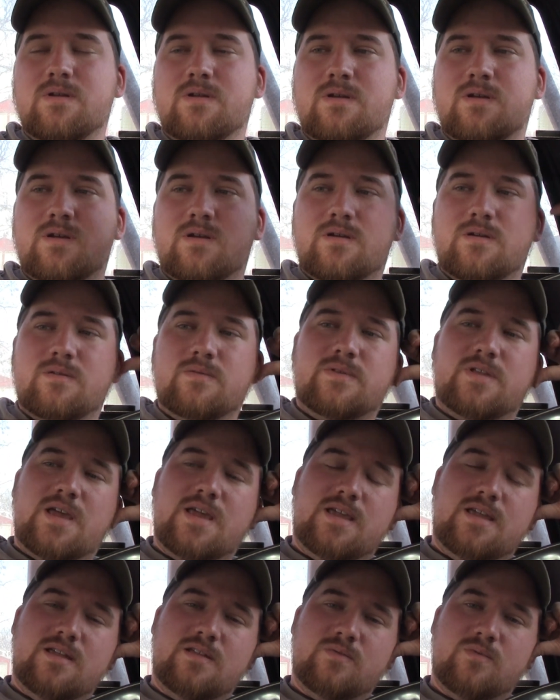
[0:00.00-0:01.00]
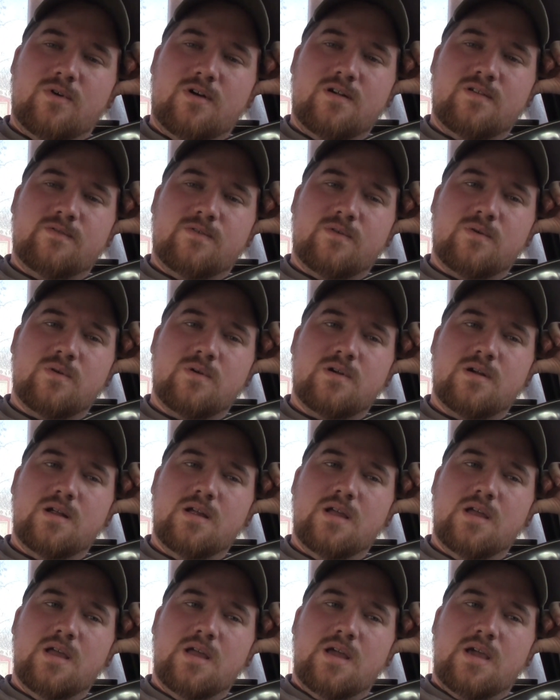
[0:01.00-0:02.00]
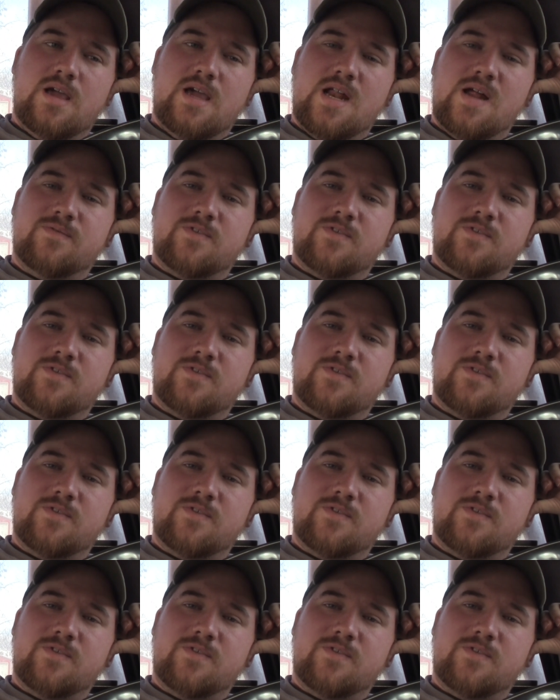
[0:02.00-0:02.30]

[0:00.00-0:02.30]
uh, take his word for it and